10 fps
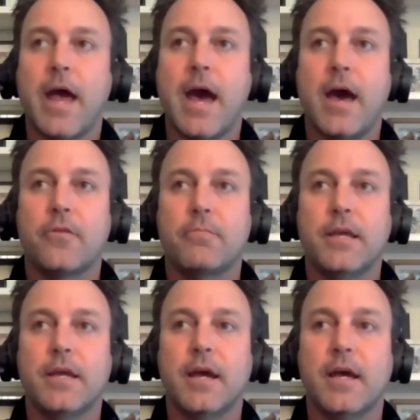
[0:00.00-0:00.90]
path
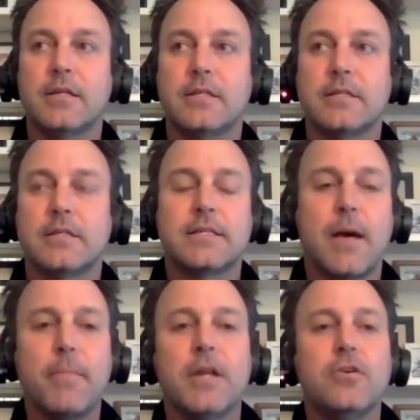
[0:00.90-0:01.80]
because
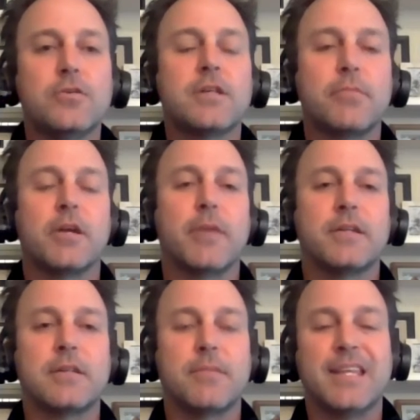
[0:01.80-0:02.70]
somebody knew something
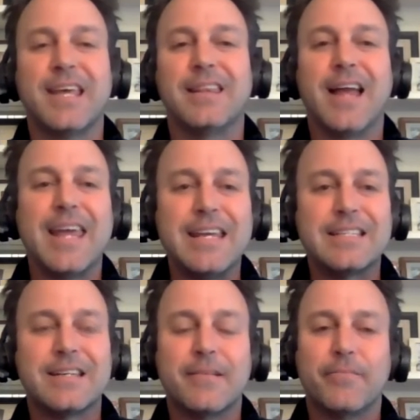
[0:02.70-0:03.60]
about something they liked,